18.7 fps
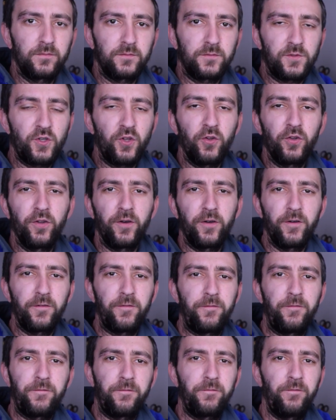So the
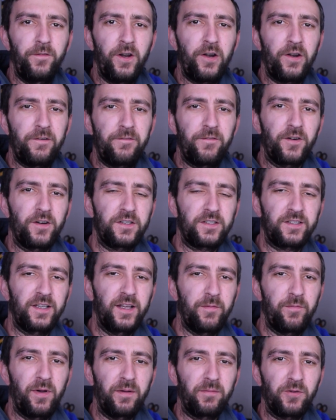very first
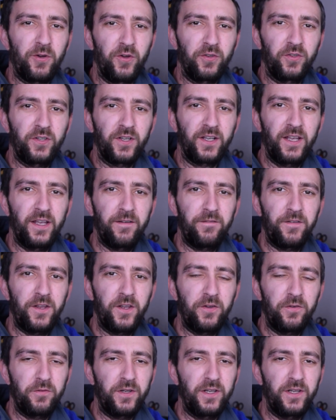tip I'm going to give you